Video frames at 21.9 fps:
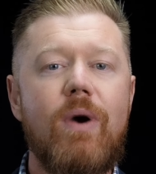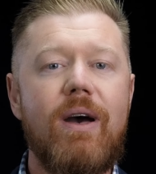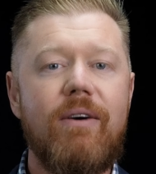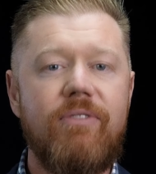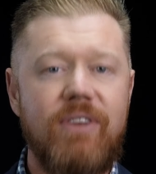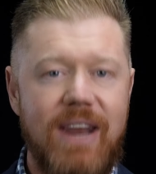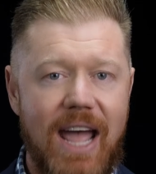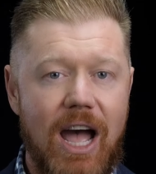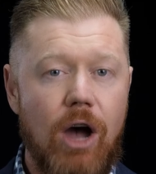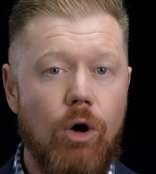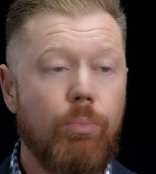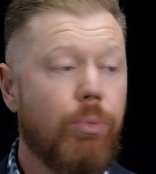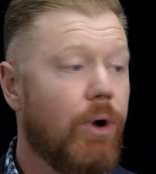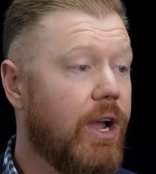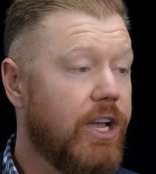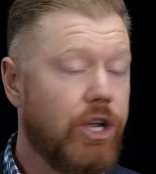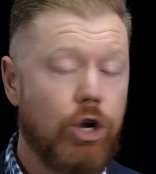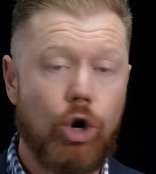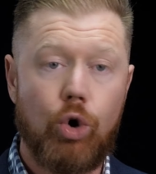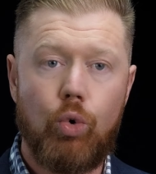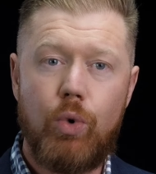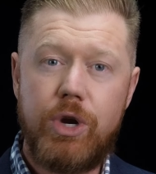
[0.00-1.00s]
have an
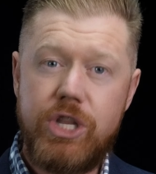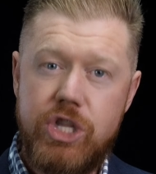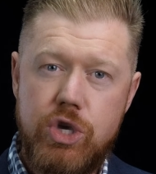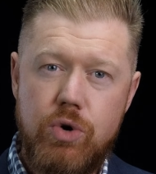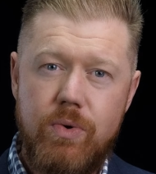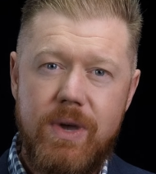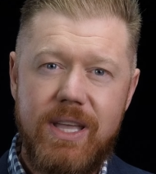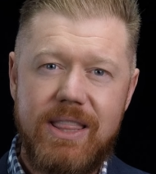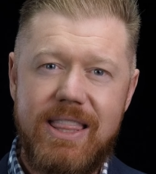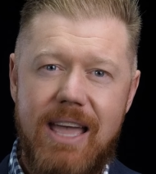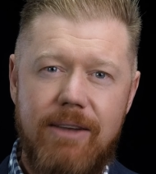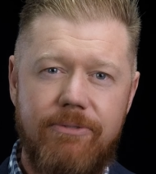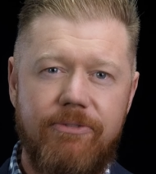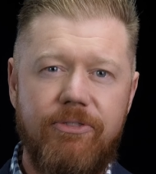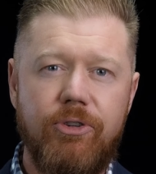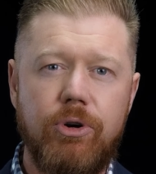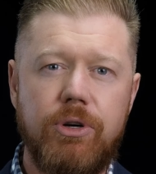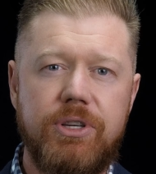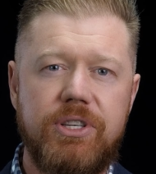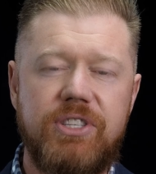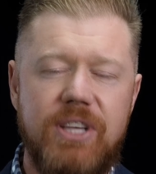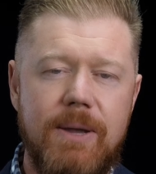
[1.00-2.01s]
outbreak or when you get that
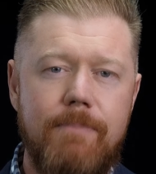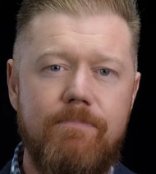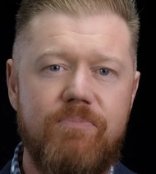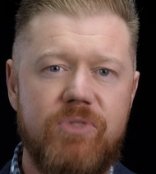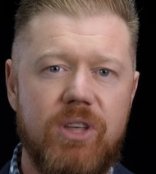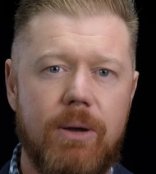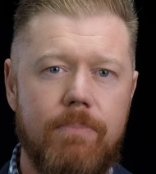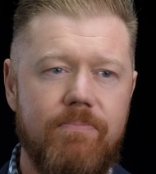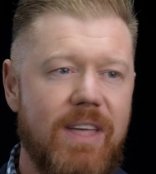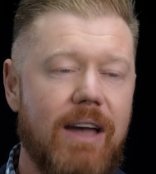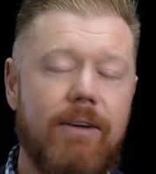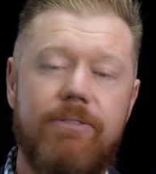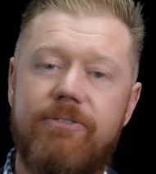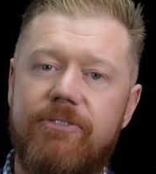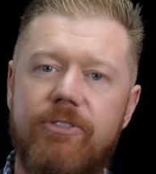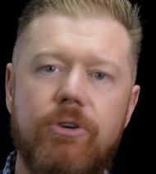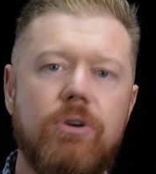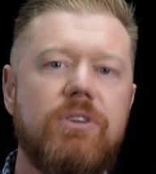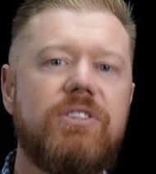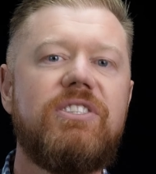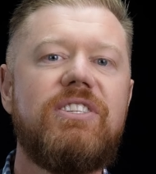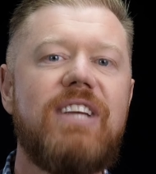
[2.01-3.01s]
first symptom, that
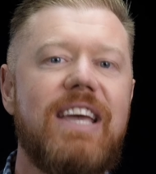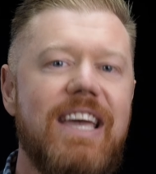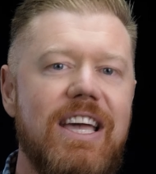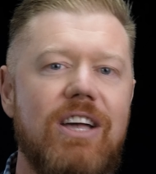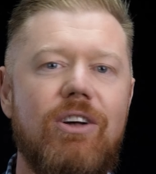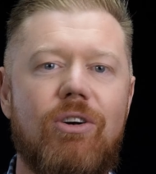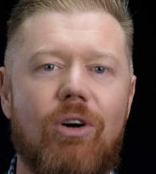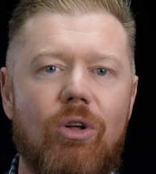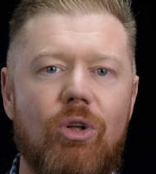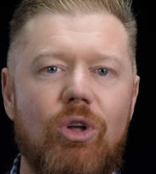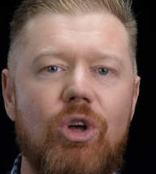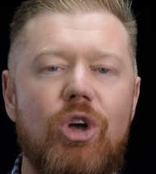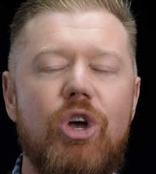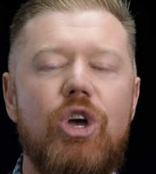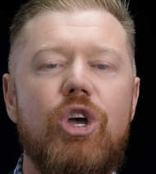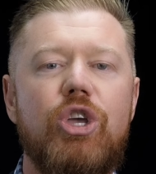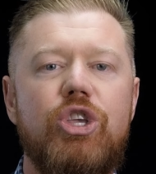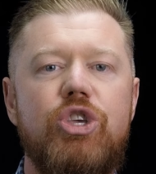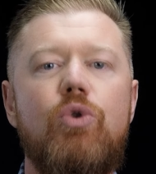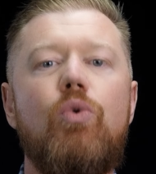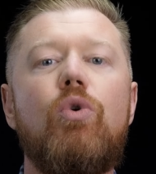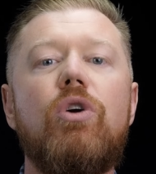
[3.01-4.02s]
first tingle,
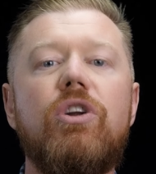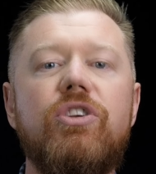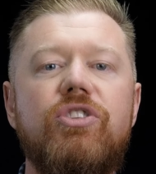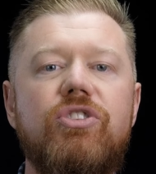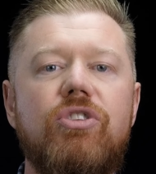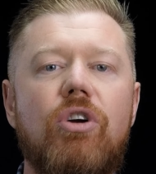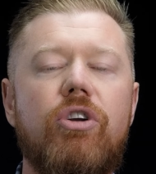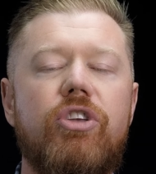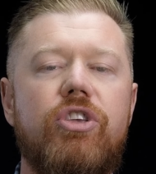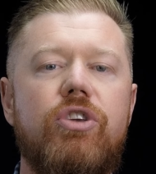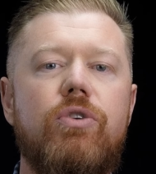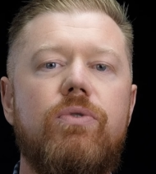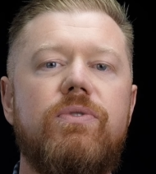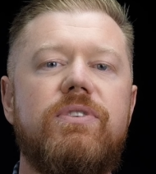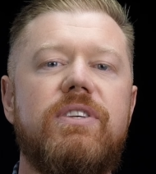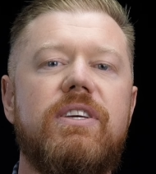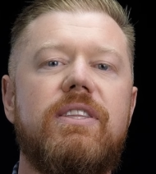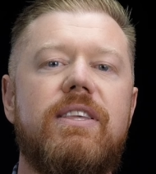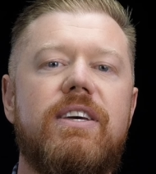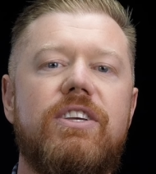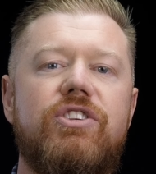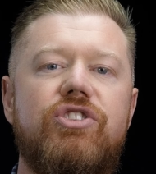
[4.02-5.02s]
you want to start
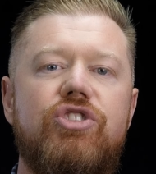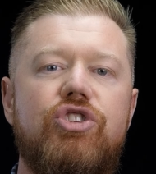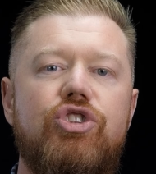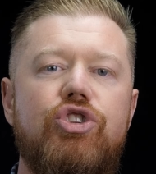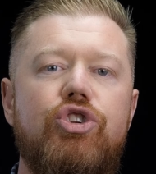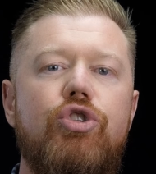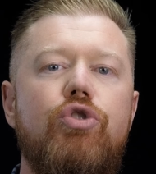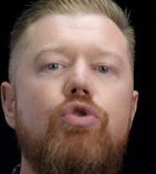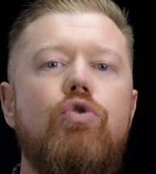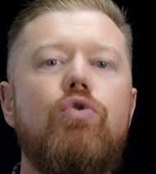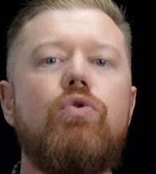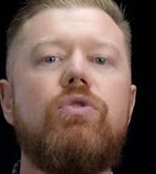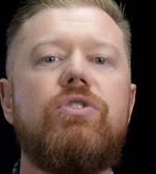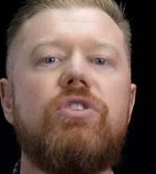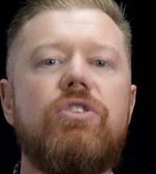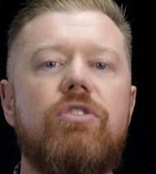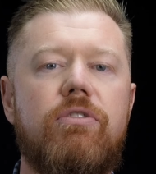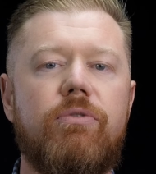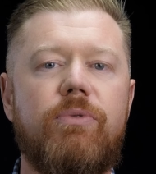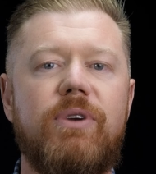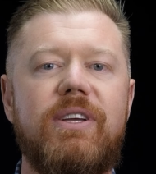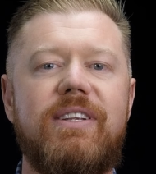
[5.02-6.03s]
using this 2 to
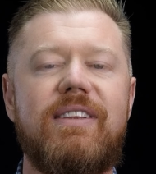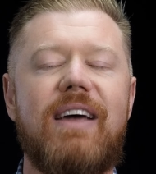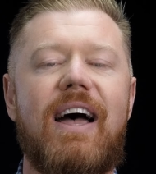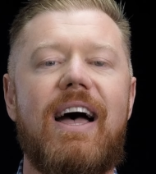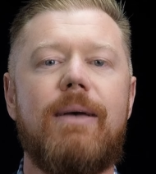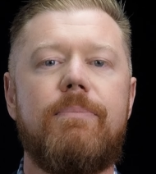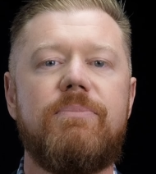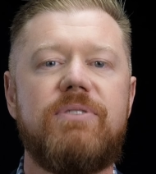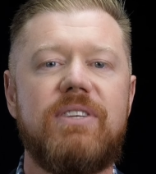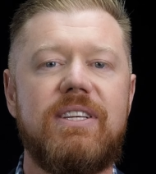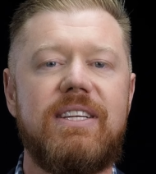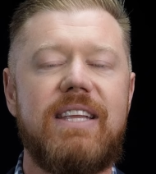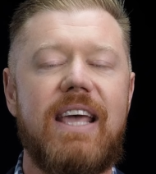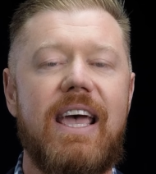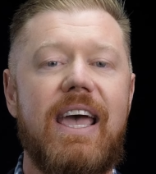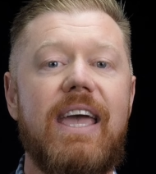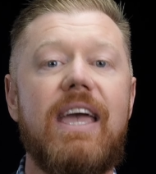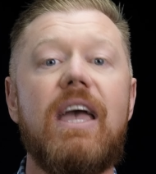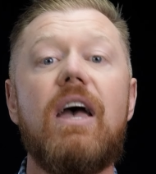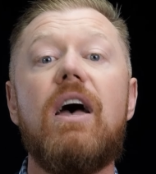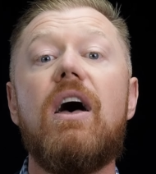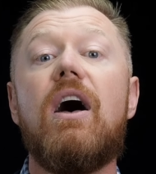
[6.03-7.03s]
3 times a
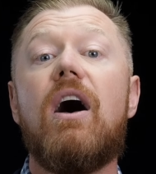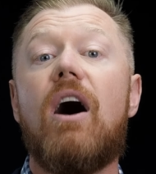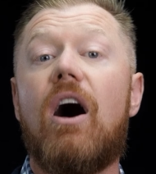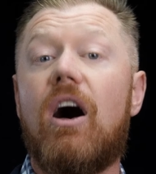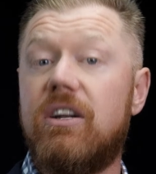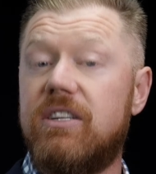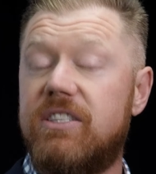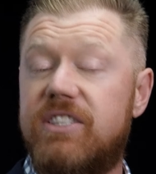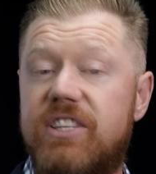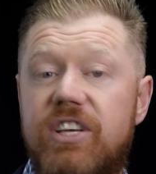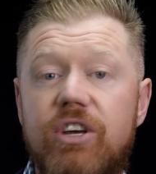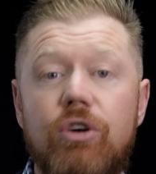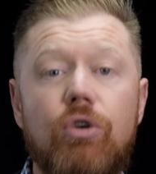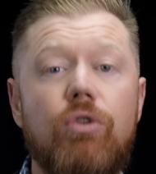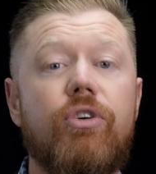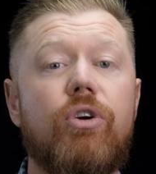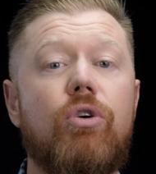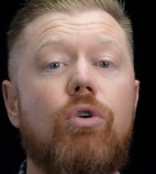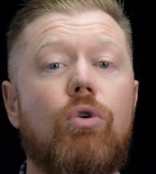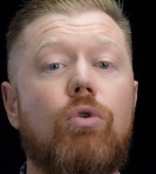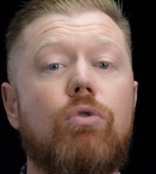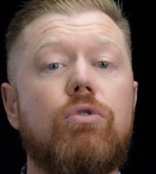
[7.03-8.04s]
day until the
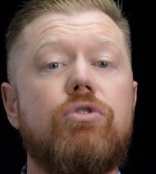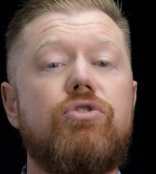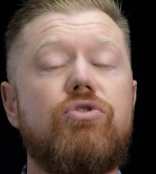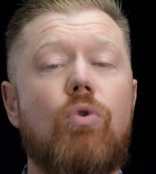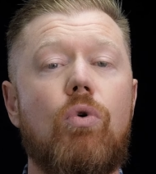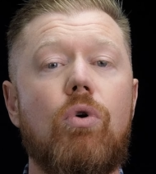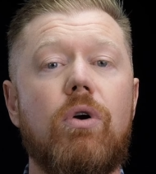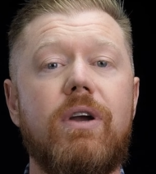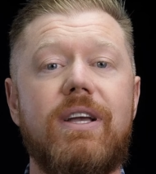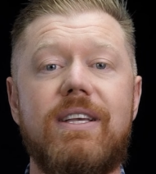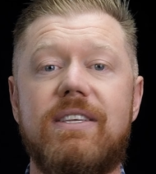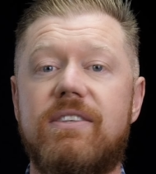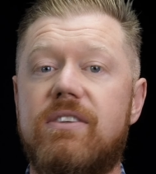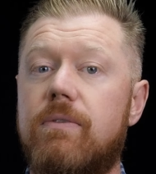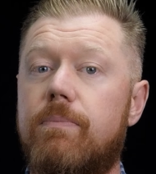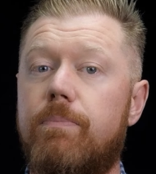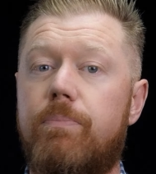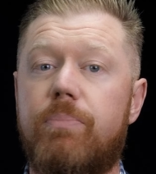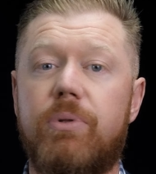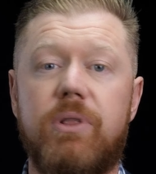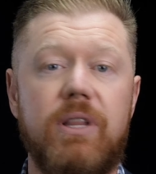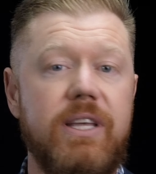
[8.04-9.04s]
cold sore is
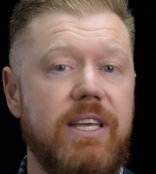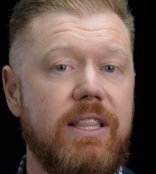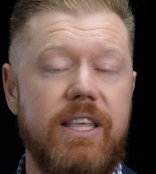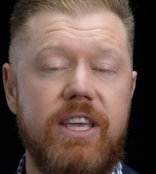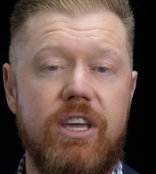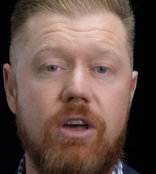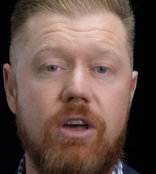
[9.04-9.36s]
completely